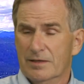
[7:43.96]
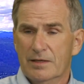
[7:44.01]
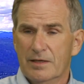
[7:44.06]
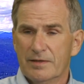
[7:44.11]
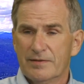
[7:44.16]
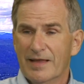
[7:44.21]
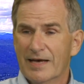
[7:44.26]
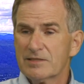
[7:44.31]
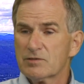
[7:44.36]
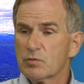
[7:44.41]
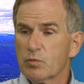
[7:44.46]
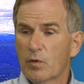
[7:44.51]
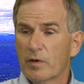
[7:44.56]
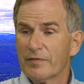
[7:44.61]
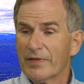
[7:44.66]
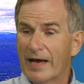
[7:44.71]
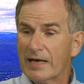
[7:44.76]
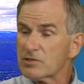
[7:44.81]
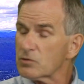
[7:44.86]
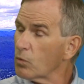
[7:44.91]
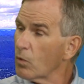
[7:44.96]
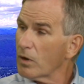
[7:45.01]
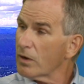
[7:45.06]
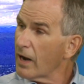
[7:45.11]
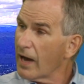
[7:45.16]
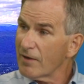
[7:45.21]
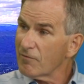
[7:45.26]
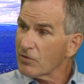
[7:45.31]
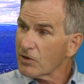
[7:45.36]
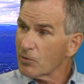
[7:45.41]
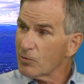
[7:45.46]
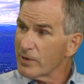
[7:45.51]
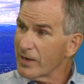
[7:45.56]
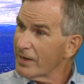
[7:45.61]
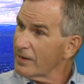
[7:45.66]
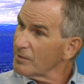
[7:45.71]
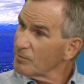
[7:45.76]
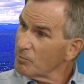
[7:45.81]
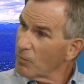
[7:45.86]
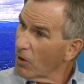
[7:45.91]
that's, what, that's where I've
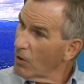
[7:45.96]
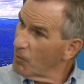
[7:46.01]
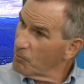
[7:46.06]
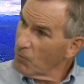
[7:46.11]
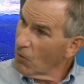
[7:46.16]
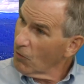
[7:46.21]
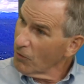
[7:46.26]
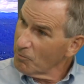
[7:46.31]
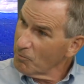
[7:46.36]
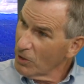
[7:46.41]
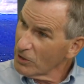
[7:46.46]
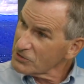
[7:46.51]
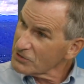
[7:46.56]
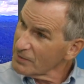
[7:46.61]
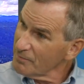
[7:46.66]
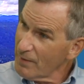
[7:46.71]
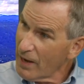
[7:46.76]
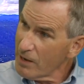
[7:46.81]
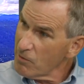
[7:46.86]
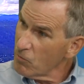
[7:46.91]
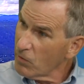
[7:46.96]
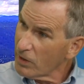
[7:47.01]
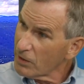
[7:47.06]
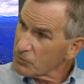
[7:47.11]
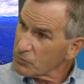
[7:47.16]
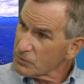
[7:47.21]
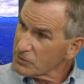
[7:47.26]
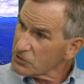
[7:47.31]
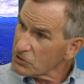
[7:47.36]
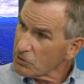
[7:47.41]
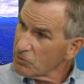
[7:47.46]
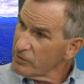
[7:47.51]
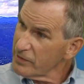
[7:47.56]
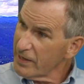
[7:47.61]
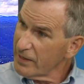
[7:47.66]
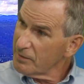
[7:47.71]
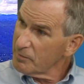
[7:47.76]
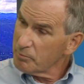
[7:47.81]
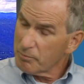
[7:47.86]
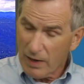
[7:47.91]
created more, more, most of my wealth was
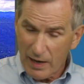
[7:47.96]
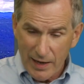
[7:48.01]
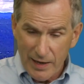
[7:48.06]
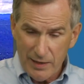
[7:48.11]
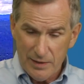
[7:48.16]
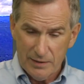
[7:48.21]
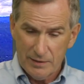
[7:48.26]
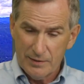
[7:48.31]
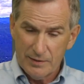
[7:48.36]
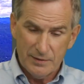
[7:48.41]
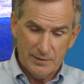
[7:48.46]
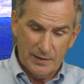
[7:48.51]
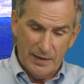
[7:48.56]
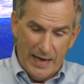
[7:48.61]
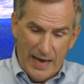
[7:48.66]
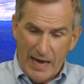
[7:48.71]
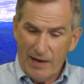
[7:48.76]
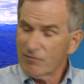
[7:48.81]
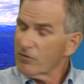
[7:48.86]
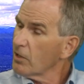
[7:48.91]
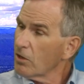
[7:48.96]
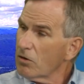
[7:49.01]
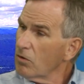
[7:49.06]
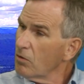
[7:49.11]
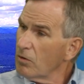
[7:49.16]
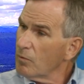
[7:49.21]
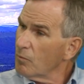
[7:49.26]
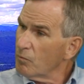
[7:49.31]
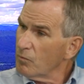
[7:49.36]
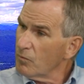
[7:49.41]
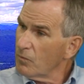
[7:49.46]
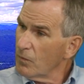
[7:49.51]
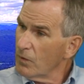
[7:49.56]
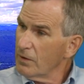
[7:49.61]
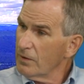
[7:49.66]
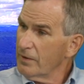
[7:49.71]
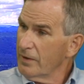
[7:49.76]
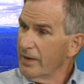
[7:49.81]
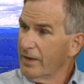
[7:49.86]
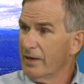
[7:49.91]
created by having a home.
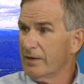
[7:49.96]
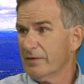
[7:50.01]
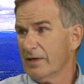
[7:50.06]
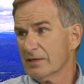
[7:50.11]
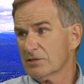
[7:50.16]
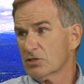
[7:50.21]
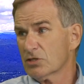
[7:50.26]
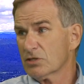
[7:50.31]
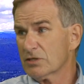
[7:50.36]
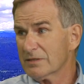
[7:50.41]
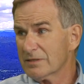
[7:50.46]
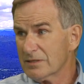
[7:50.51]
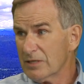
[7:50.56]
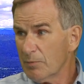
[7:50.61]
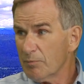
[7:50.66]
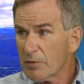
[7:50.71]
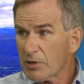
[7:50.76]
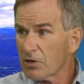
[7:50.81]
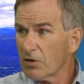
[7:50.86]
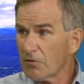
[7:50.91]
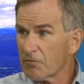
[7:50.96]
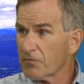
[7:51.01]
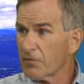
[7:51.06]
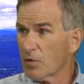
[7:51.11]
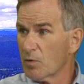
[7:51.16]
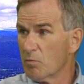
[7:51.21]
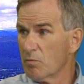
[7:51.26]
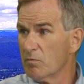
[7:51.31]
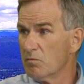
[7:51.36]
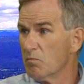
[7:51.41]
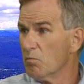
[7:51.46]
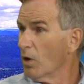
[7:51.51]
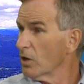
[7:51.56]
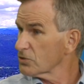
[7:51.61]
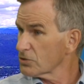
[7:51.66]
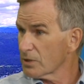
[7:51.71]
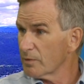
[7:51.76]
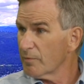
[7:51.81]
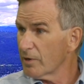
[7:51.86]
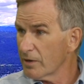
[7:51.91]
And that's typical for
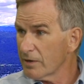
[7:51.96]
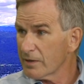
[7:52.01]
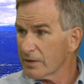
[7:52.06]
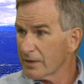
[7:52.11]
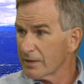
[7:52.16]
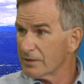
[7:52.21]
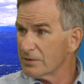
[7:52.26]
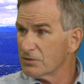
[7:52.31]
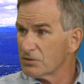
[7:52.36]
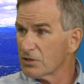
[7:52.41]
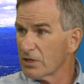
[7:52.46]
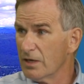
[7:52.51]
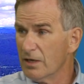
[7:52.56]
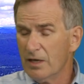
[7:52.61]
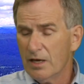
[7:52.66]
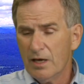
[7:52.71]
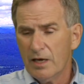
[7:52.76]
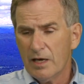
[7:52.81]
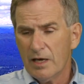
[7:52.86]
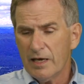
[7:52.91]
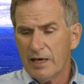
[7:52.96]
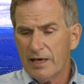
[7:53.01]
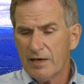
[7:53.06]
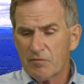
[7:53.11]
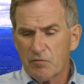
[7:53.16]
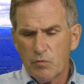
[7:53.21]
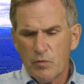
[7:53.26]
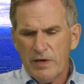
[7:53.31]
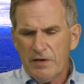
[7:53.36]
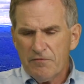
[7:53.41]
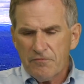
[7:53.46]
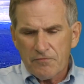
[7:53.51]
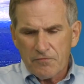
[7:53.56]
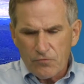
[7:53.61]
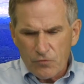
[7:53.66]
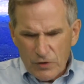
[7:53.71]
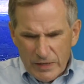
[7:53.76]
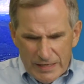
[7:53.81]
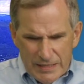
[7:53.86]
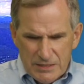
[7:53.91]
most Americans. If we
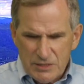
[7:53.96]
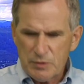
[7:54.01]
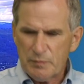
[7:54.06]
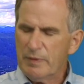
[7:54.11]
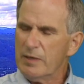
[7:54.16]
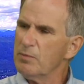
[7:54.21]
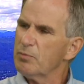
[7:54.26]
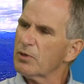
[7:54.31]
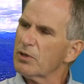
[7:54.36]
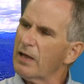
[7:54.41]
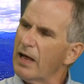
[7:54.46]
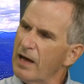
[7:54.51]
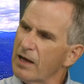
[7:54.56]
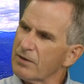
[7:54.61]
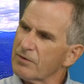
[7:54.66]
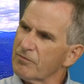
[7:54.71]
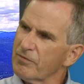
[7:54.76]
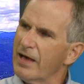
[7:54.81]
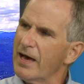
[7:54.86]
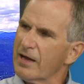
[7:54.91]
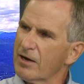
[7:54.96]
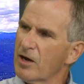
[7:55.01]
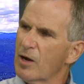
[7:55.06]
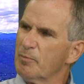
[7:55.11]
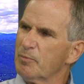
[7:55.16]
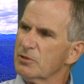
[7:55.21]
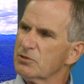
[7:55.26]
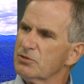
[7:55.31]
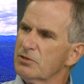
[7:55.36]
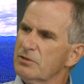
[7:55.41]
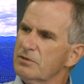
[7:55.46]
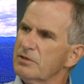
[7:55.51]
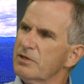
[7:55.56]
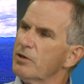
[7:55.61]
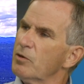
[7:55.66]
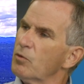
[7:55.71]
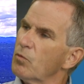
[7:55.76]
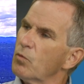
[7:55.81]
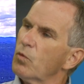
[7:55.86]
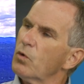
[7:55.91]
freeze people out of that opportunity,
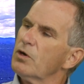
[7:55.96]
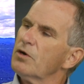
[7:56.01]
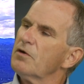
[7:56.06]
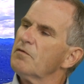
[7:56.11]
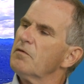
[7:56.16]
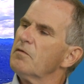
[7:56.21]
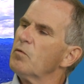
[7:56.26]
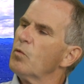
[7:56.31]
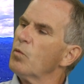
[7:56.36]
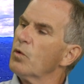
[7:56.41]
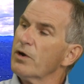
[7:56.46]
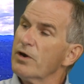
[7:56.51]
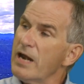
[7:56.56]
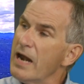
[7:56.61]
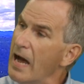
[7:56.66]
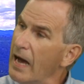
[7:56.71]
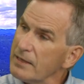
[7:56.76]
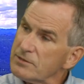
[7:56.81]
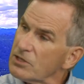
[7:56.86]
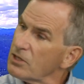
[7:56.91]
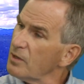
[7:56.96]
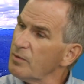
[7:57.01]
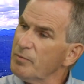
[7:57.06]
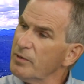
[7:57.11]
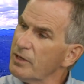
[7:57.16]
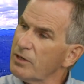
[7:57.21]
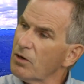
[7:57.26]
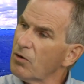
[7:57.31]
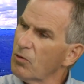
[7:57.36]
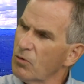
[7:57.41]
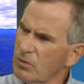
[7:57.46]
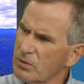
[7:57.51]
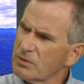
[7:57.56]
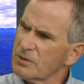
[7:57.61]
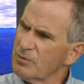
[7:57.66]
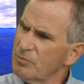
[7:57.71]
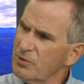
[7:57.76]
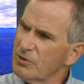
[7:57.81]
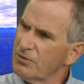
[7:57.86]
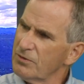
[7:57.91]
we're, we're not going to be a whole
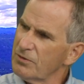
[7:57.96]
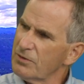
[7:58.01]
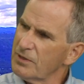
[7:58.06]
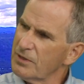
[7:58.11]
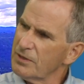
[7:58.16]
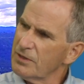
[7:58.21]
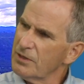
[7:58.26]
community.